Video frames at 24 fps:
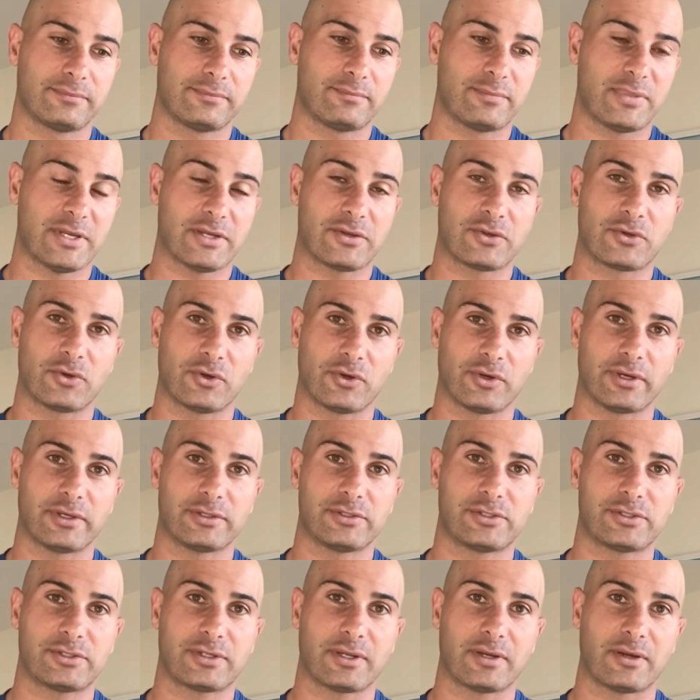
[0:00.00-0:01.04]
Be
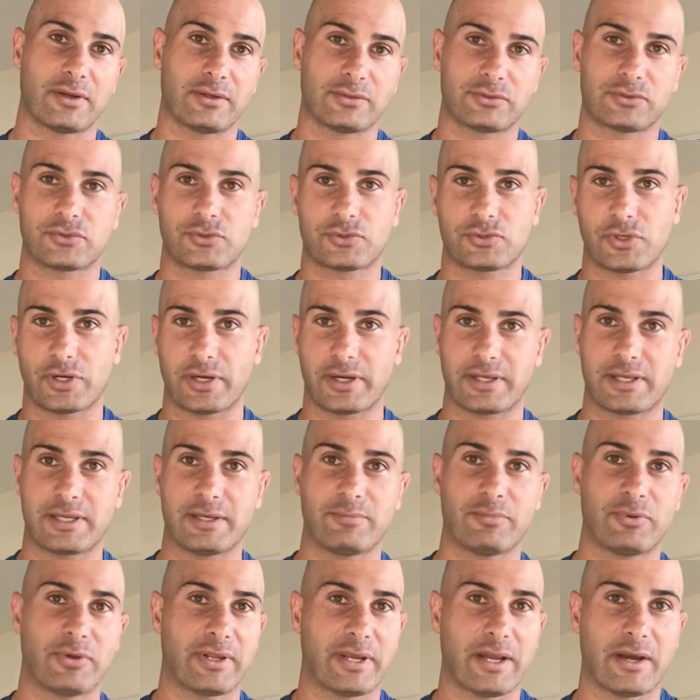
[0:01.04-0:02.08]
encouraged, and I'll try to
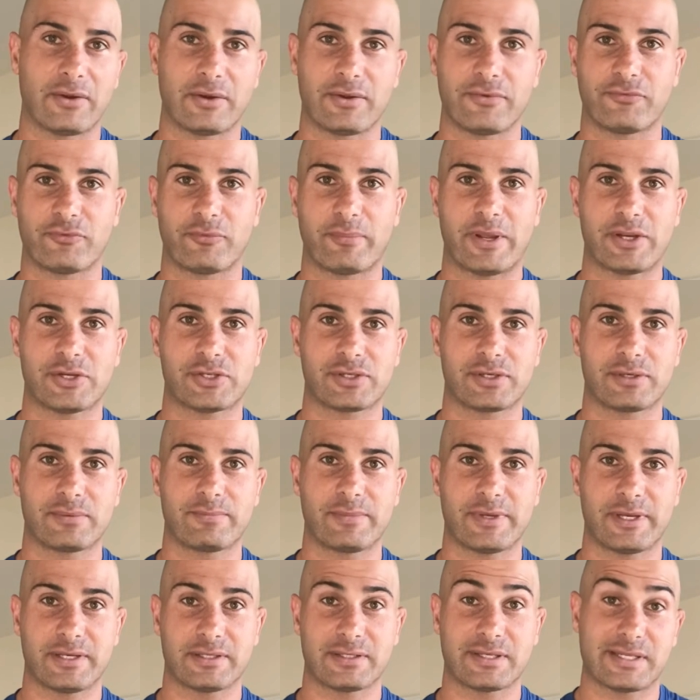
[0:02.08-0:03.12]
keep putting out information
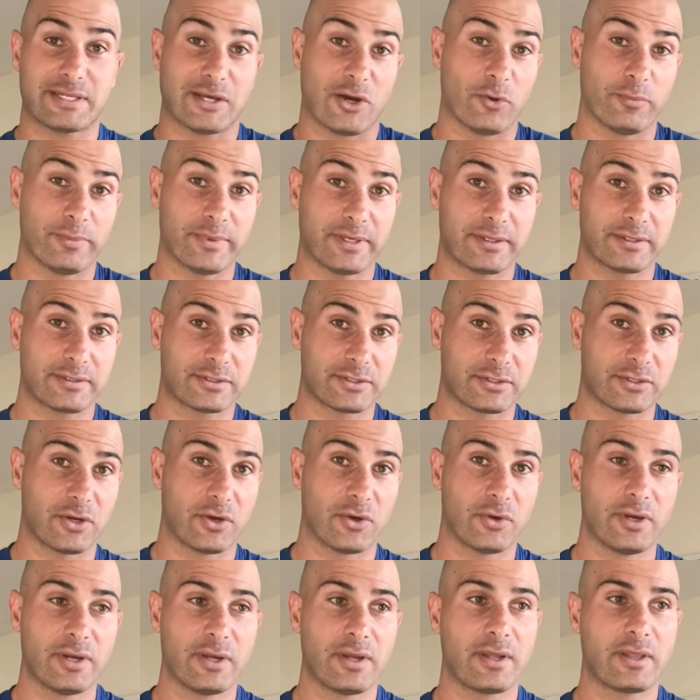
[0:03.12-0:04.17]
because it's helping.
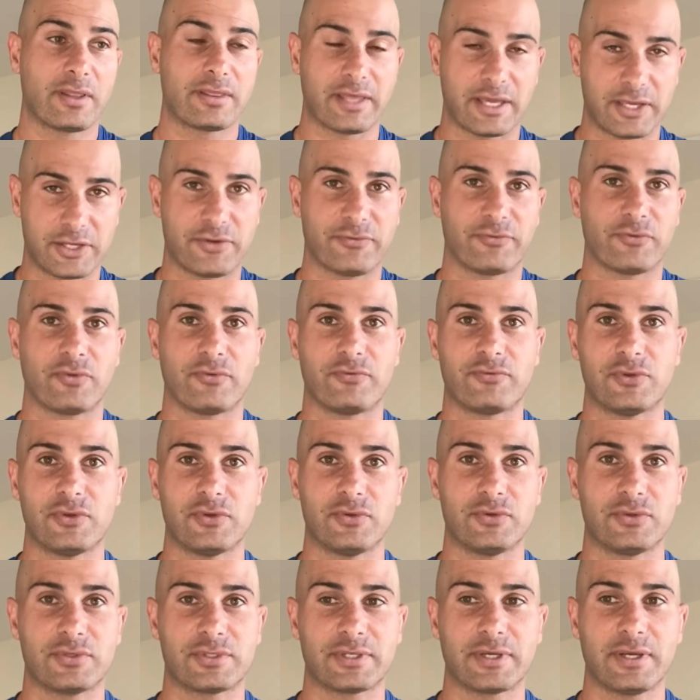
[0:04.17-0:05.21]
So thank you for the
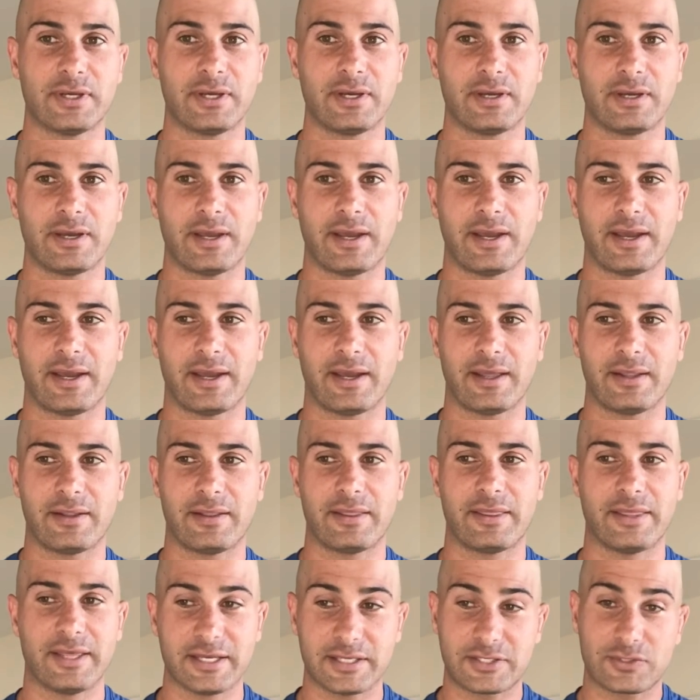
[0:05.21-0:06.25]
views.
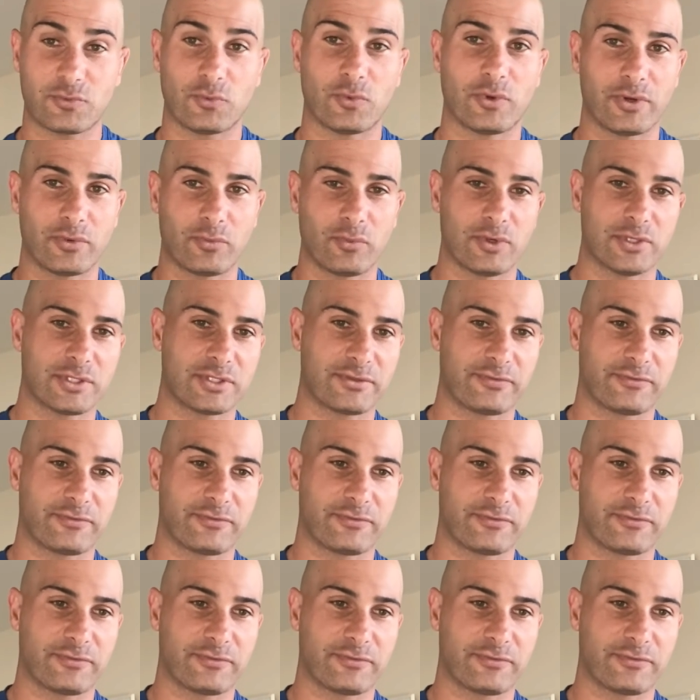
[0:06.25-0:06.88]
And this one was